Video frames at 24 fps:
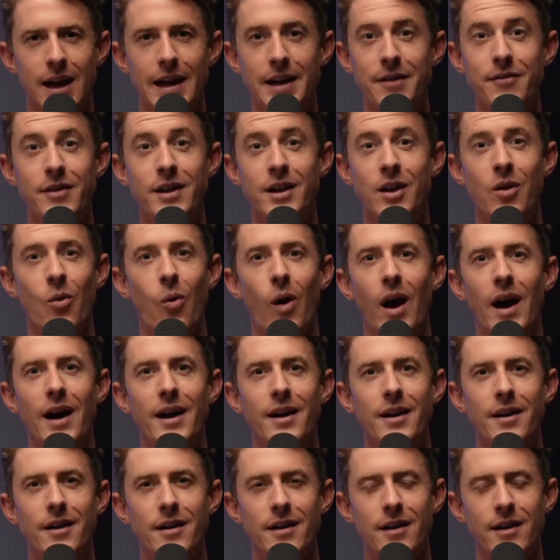and even
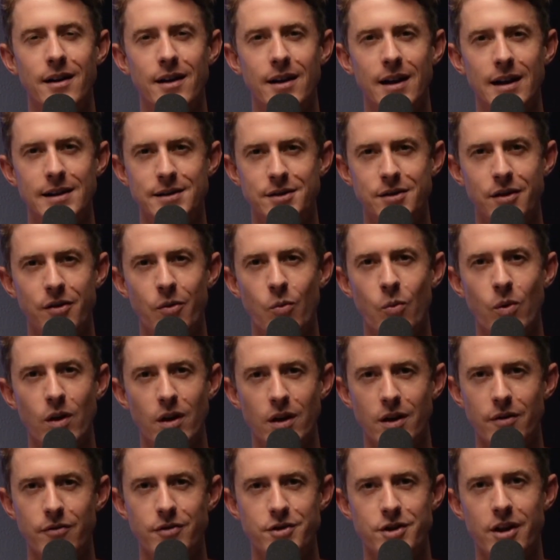inquire as to the
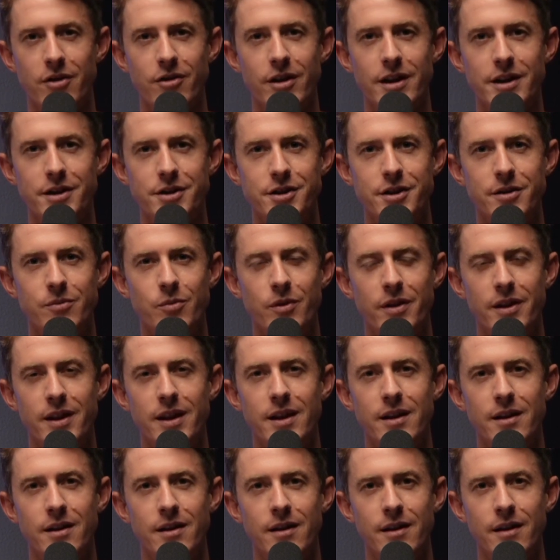work of regeneration
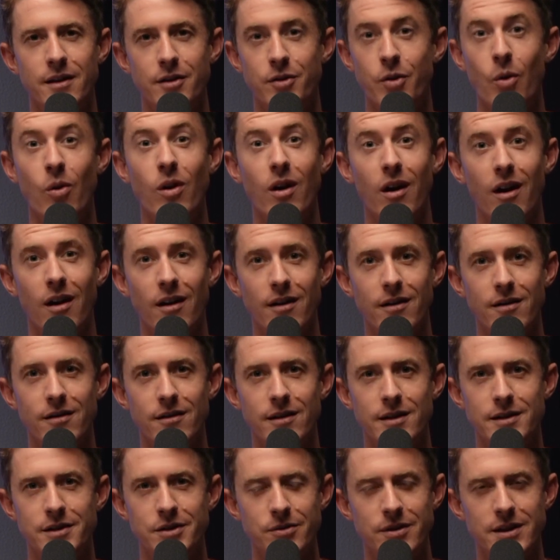within your heart
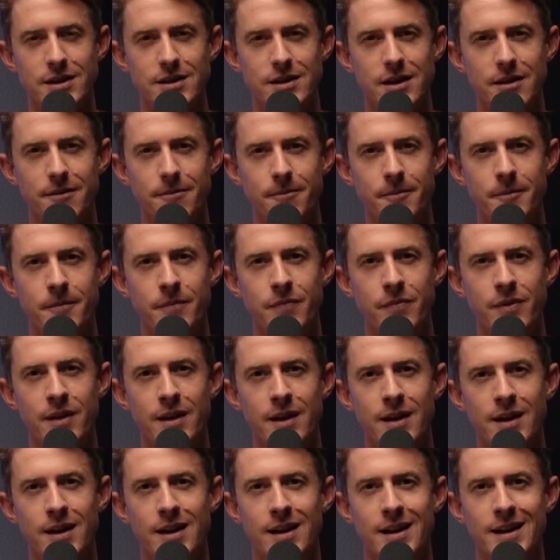as you listen.
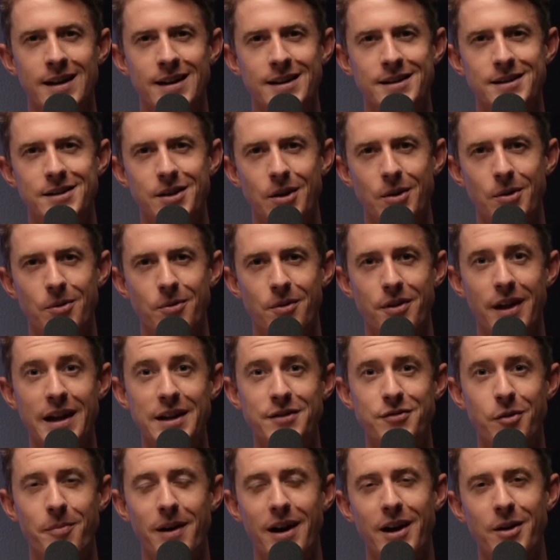So thanks
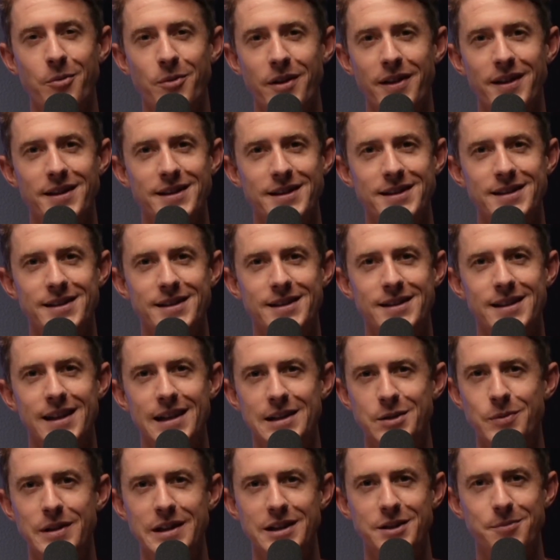for bearing with us as
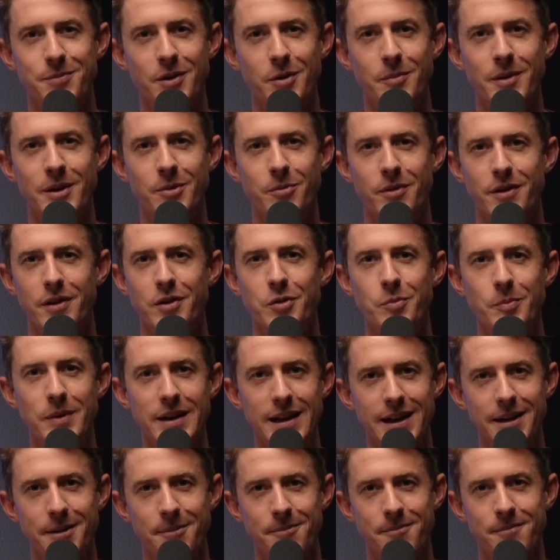we experiment with a new
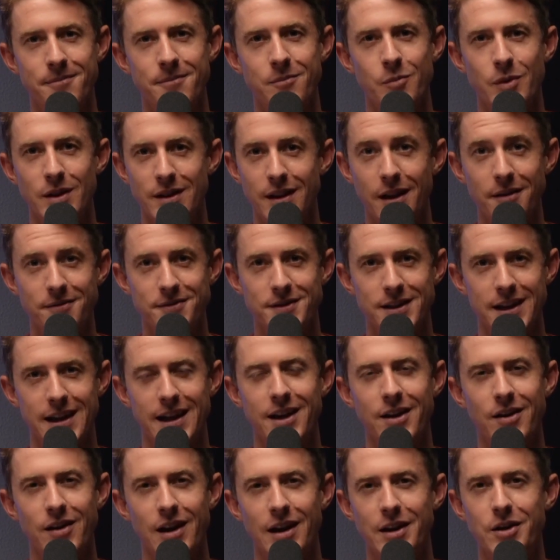medium. We'd love to
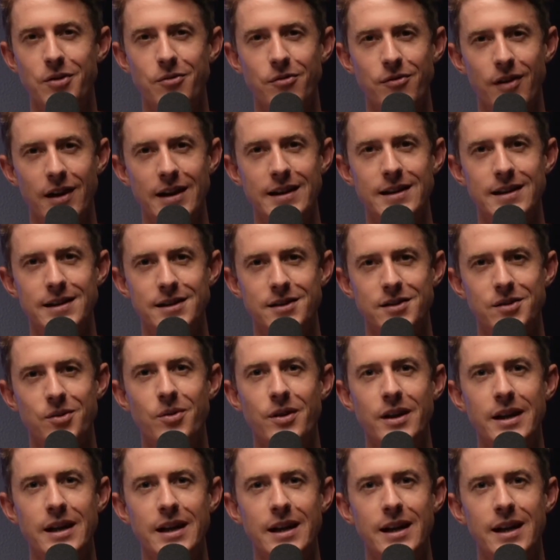hear how you find this
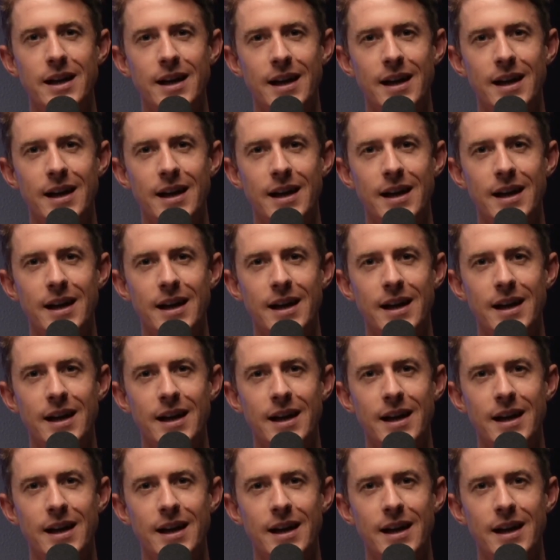story.